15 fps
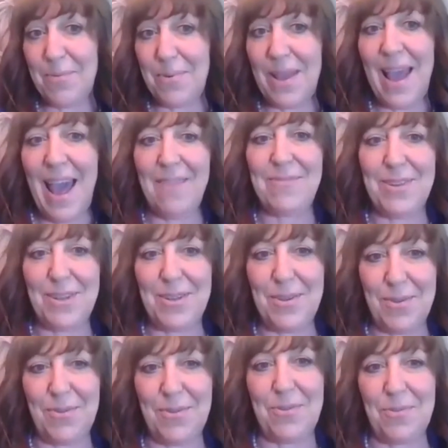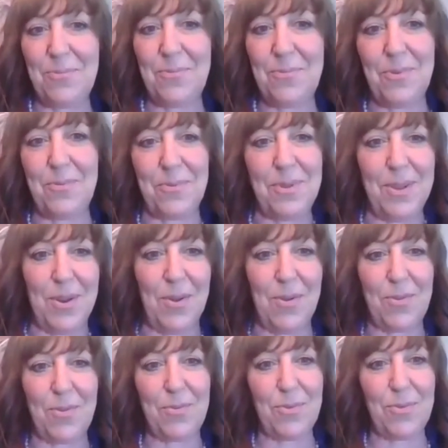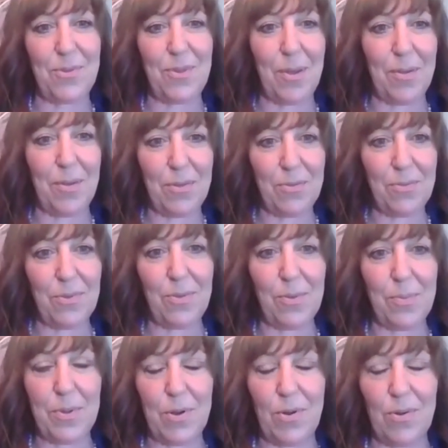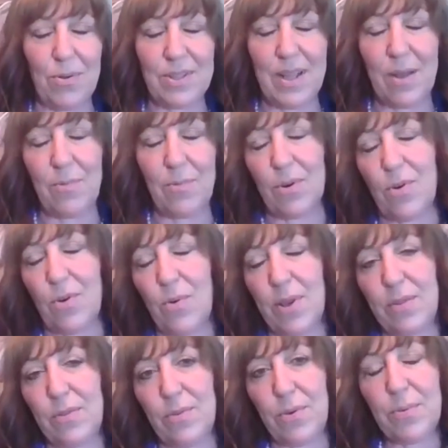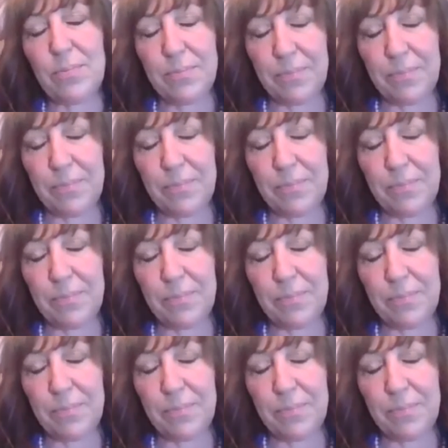We have to use, through the bureaus that we're going through.